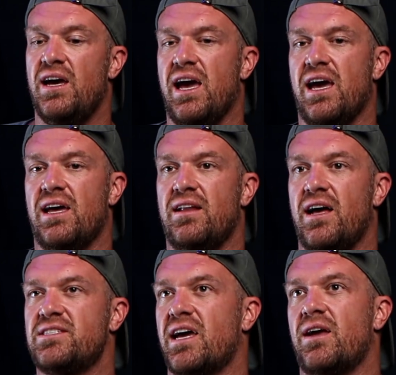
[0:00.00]
And
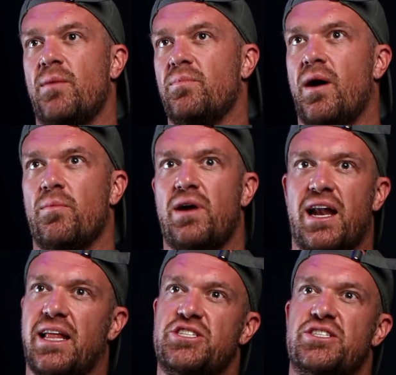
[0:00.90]
it's like, I'm kind
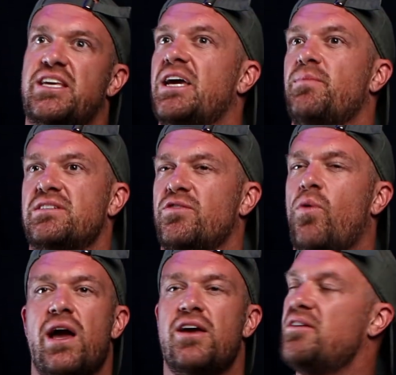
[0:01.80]
of like just kicking myself.
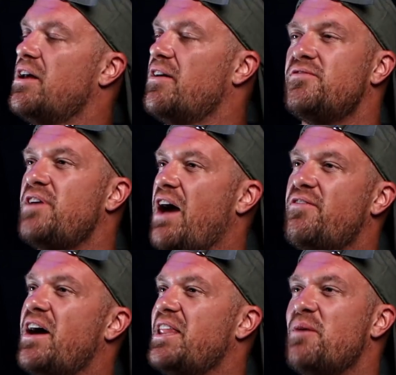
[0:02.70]
Why couldn't I have
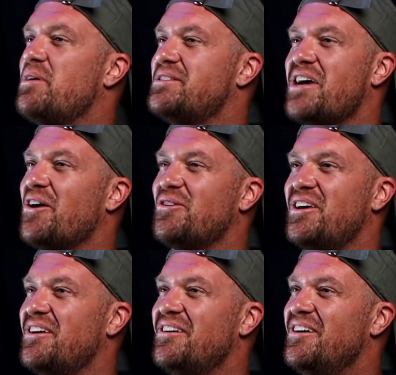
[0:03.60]
had that mentality,